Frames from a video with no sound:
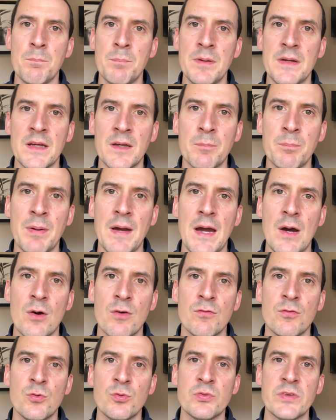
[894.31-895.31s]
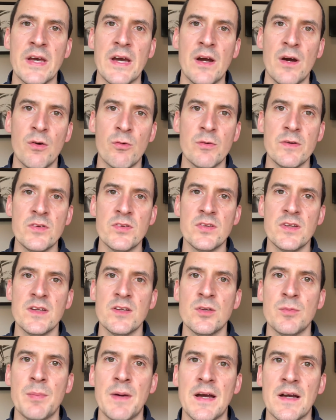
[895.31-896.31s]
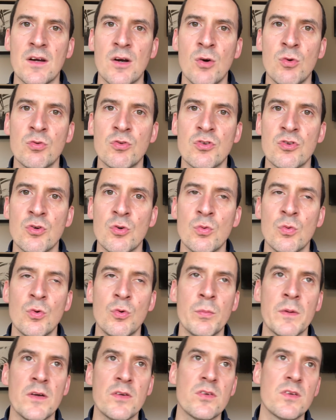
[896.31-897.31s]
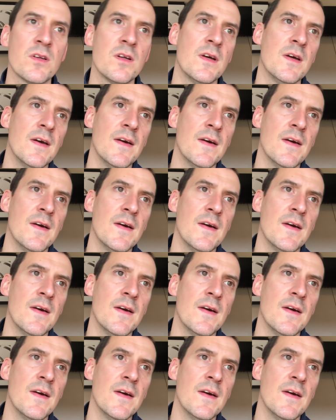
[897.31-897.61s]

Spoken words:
Big, powerful, towering centre-back, old school almost.